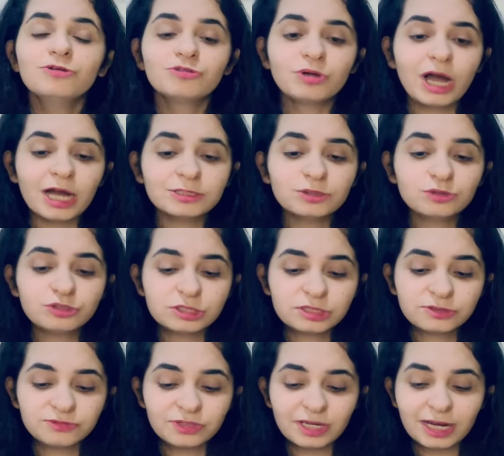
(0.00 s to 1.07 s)
so are you
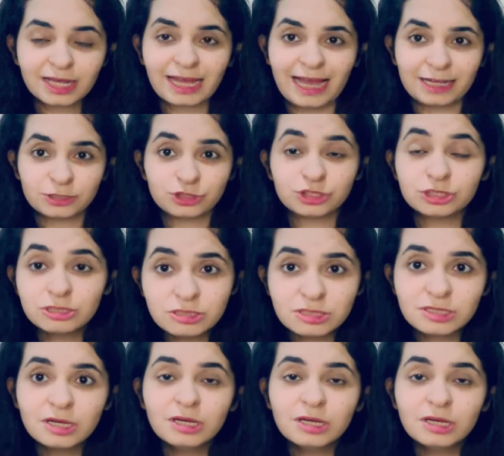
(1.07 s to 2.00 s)
just feeling anxious